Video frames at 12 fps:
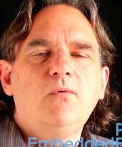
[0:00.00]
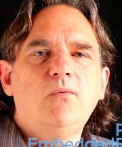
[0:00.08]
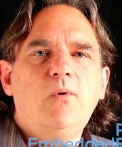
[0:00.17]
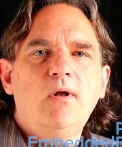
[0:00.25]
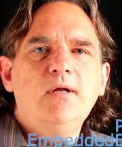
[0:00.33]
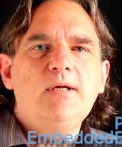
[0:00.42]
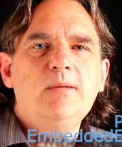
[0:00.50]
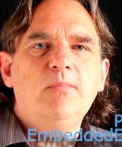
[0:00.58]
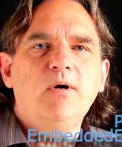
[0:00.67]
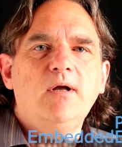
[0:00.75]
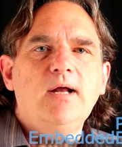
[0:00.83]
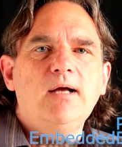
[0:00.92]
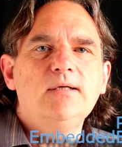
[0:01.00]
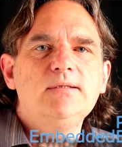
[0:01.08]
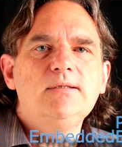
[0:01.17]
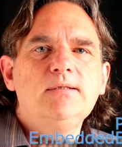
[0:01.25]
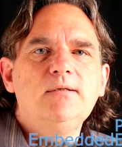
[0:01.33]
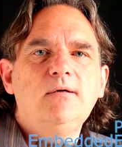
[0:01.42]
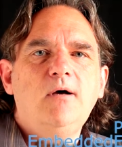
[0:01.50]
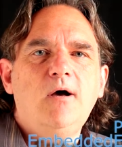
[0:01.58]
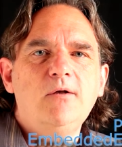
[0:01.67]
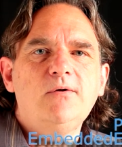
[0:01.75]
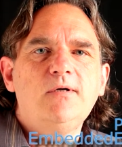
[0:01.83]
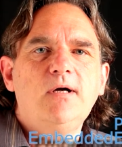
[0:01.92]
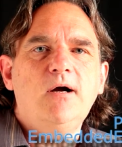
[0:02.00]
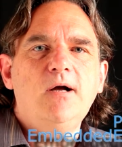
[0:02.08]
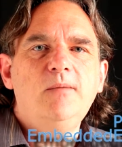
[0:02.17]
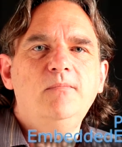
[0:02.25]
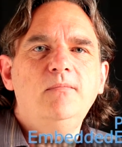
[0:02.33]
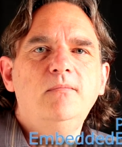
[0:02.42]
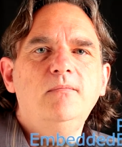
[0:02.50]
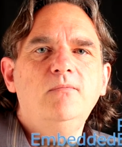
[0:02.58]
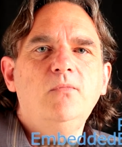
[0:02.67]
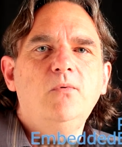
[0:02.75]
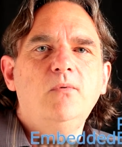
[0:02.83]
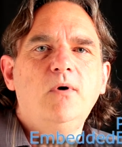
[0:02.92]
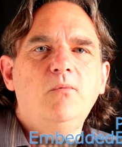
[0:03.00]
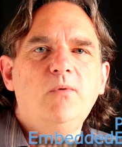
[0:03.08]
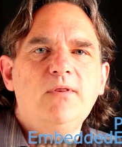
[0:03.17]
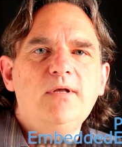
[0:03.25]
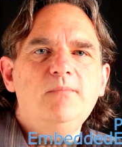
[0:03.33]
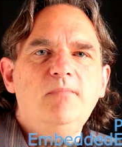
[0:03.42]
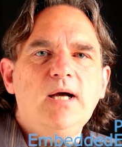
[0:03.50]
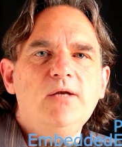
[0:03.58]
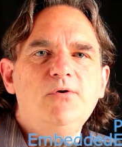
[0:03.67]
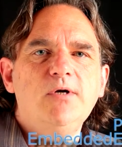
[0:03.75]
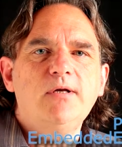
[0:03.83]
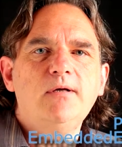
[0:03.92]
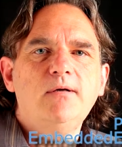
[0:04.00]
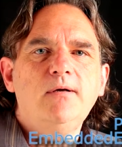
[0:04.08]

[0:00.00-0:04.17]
Quality products, on time, within budget,